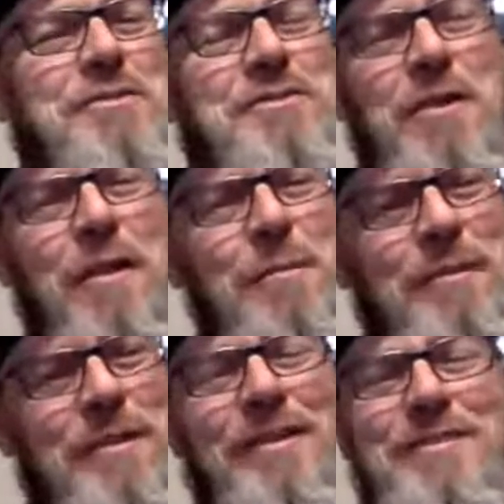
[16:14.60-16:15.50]
that's just
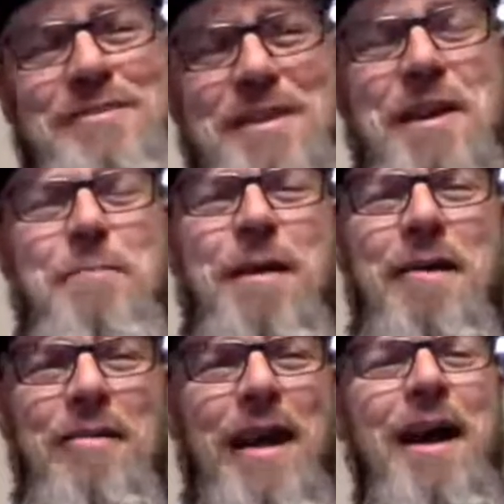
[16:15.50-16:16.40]
all I'm going to
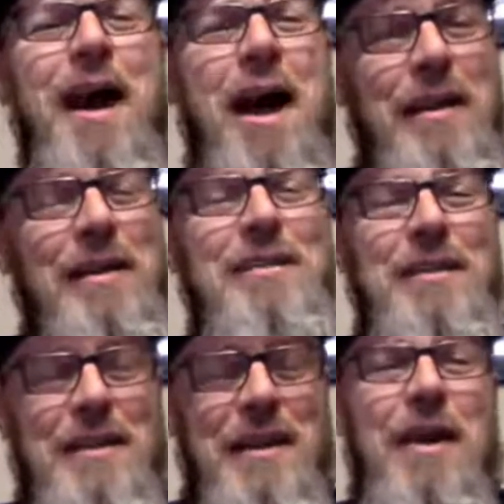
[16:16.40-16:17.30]
say about that. I
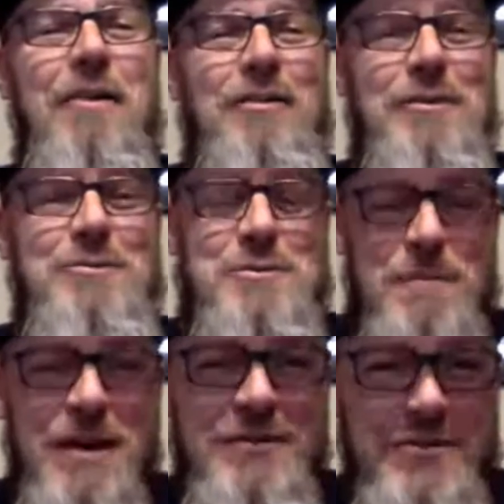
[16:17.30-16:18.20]
need to get out and
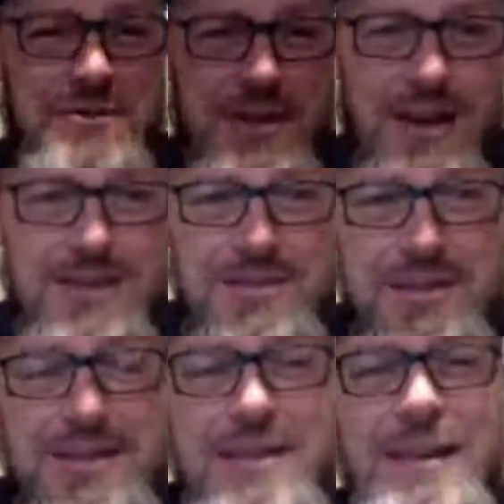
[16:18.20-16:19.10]
do some
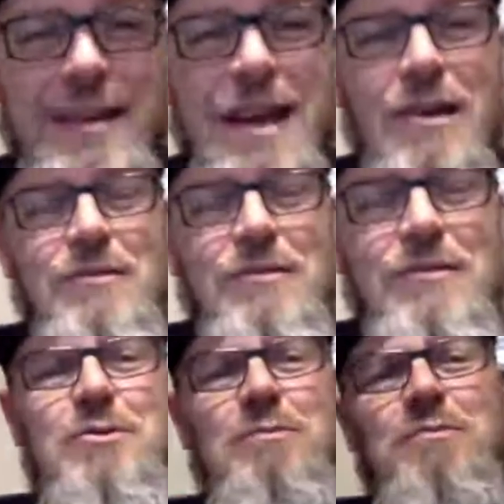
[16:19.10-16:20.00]
exercise. I need to get
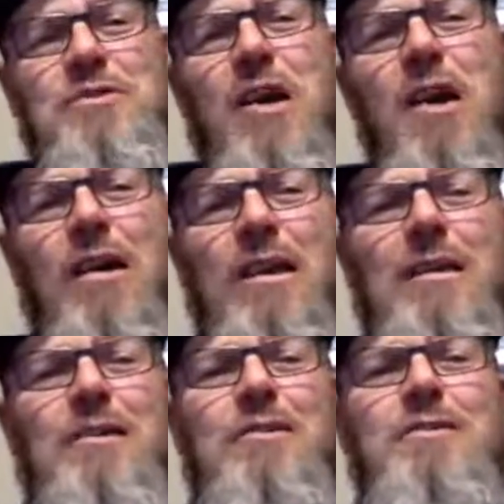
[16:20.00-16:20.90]
out and do some
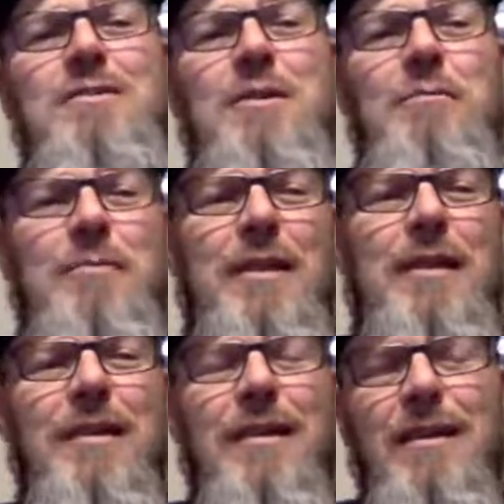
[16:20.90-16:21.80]
jogging or
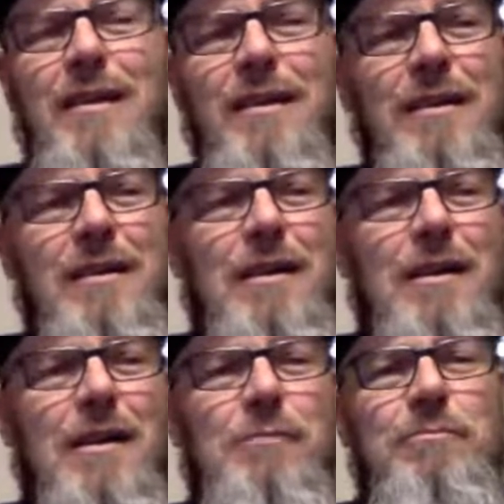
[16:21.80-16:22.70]
something.
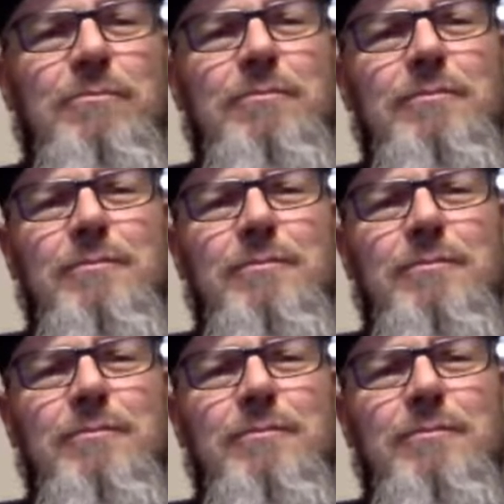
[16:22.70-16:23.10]
I